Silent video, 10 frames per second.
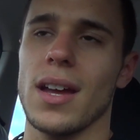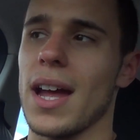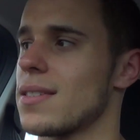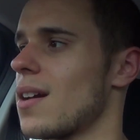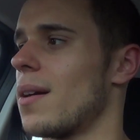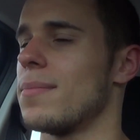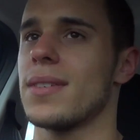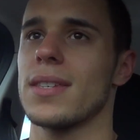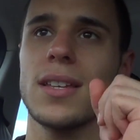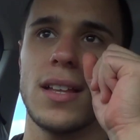at
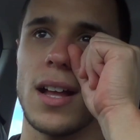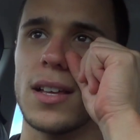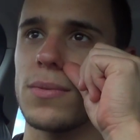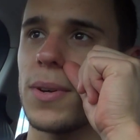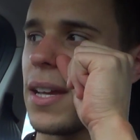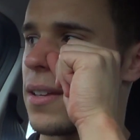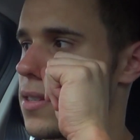times last week.